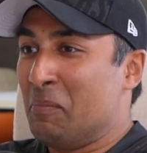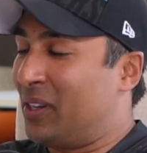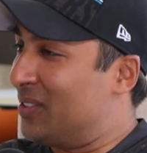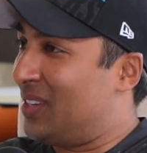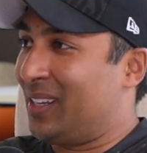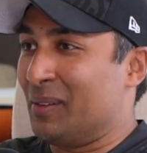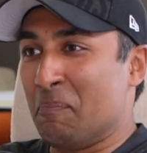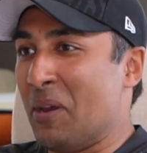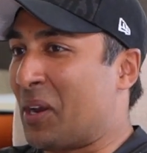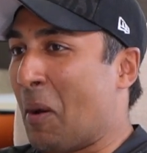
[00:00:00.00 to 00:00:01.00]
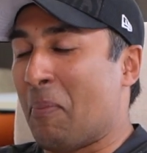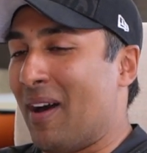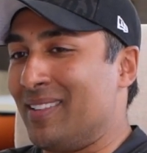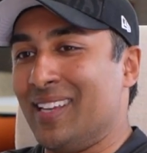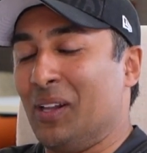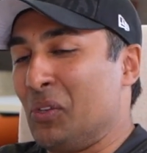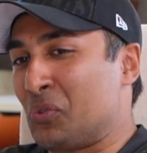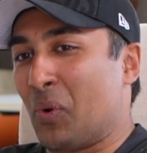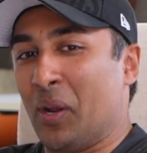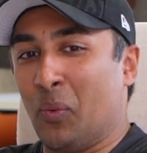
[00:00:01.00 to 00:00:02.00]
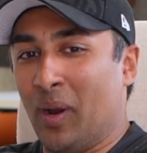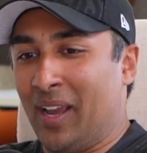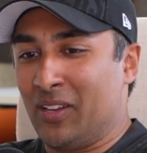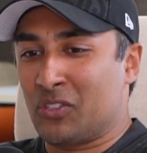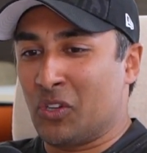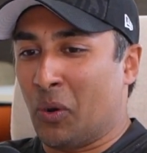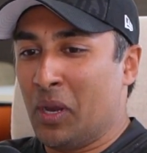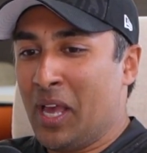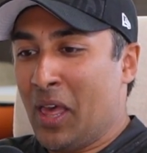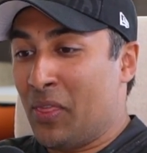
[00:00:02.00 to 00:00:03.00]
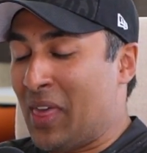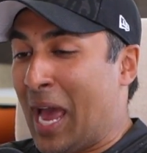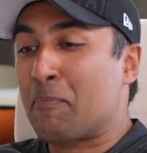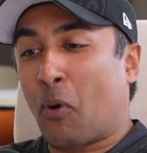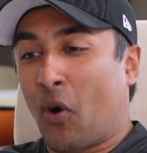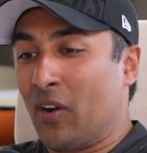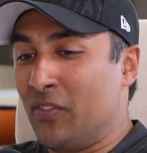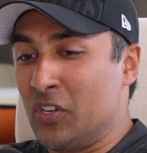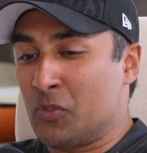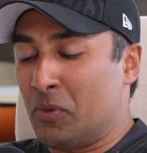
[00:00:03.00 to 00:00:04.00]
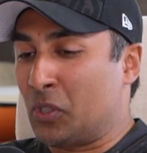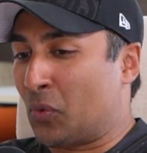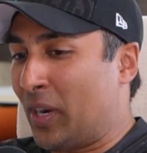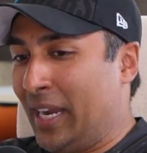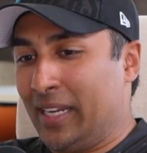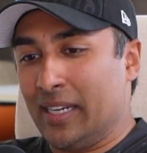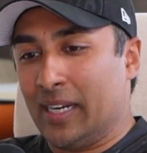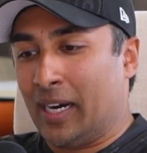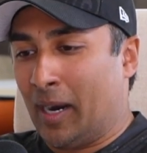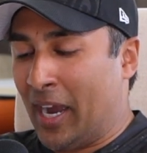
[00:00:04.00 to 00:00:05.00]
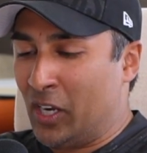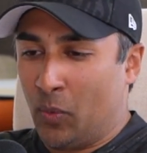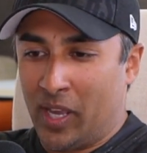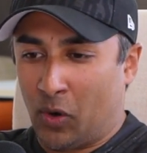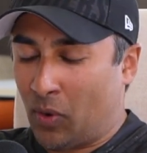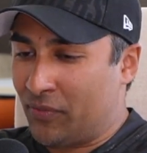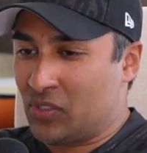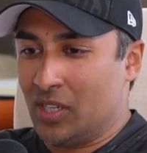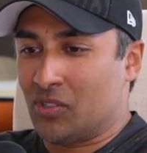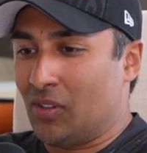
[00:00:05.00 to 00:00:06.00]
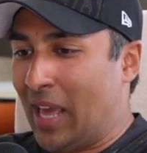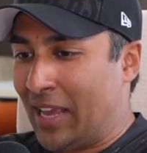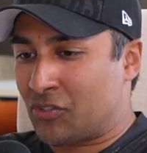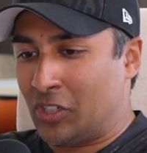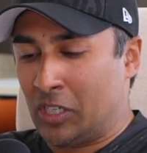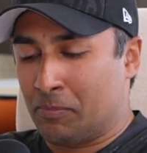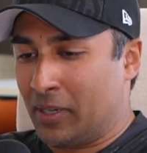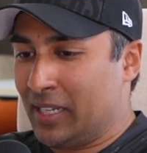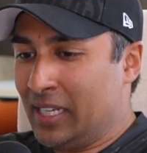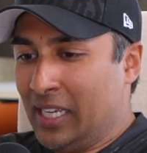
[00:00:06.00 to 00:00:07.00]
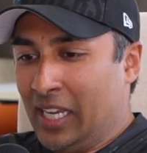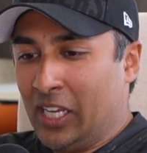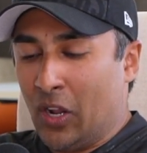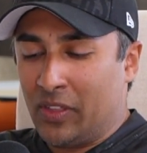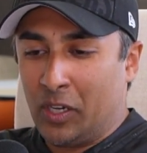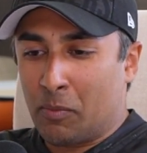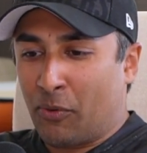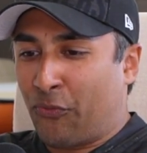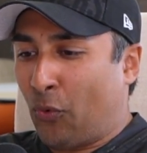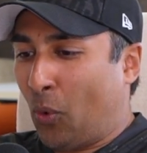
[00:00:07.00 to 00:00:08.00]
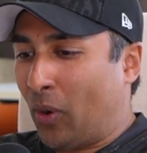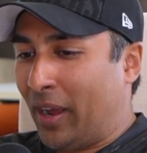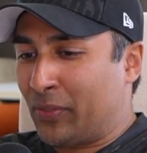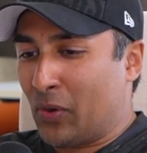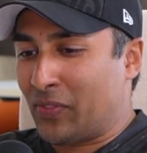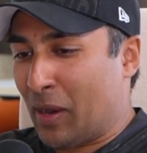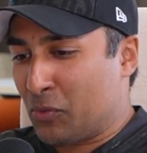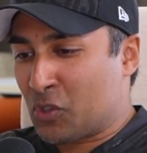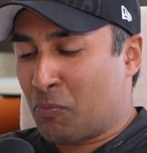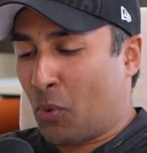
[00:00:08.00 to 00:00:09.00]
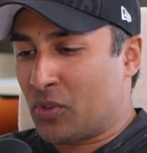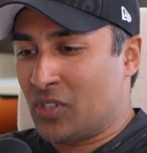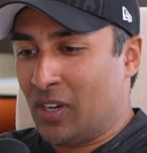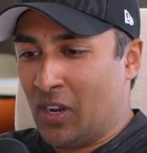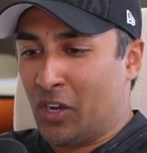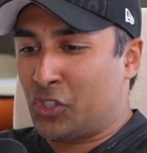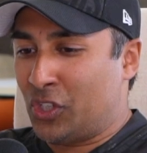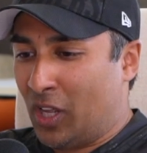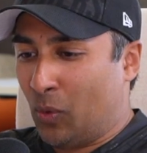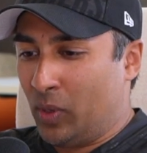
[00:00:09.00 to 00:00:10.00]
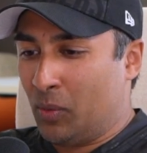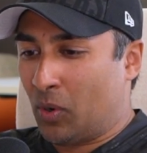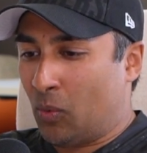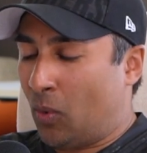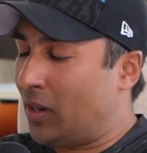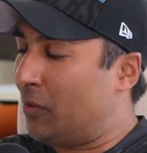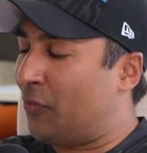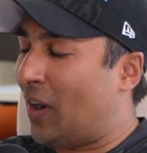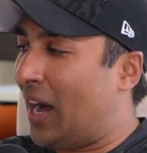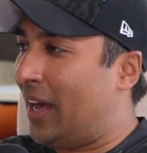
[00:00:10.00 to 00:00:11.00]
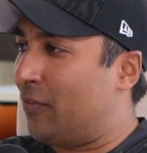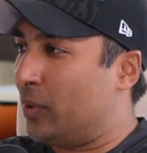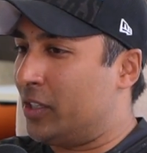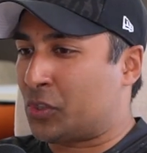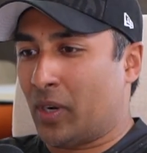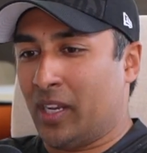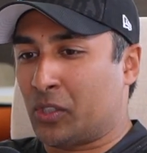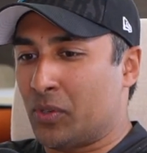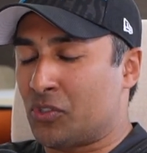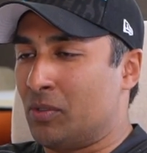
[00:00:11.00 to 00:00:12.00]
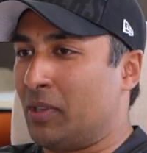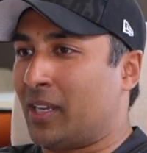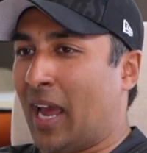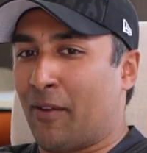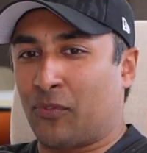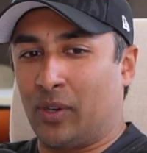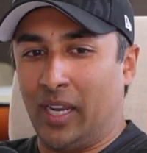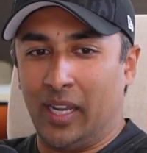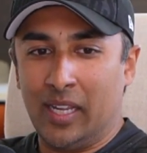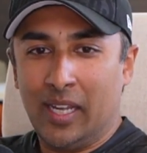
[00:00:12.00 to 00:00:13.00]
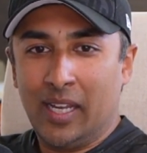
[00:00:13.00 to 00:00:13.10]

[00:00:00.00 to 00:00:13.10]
Because he could pick up on tells right away. So that part of it has been great. I know we had a rough season last year, but The year before, I thought that was sports in a nutshell. We were 1-5. We had traded Christian McCaffrey.